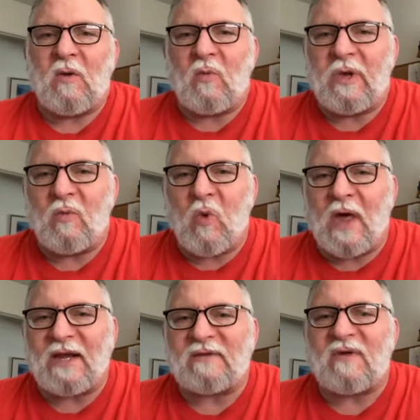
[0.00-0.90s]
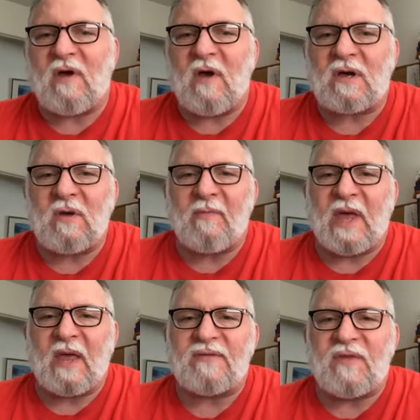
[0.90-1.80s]
we want to talk
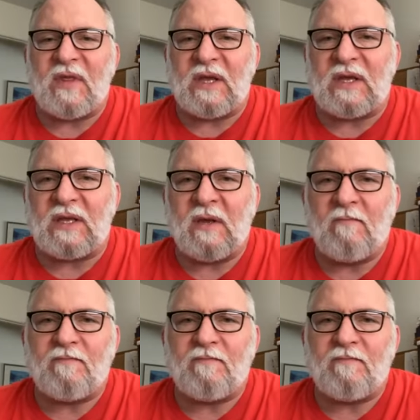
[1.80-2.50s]
about the